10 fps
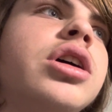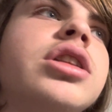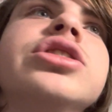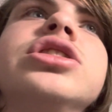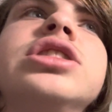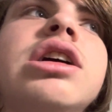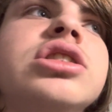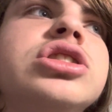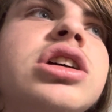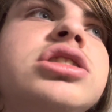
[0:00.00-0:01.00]
This is how he
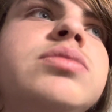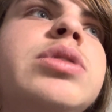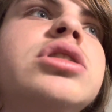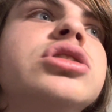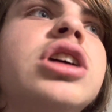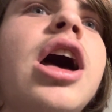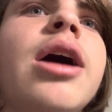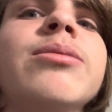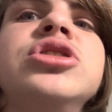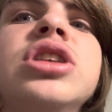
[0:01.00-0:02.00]
decided to spend his
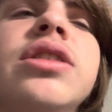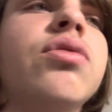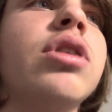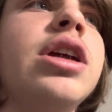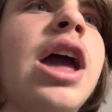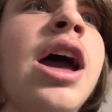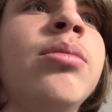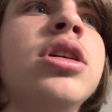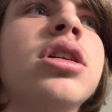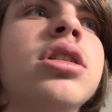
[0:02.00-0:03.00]
time instead of
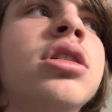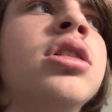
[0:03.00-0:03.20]
rehabbing and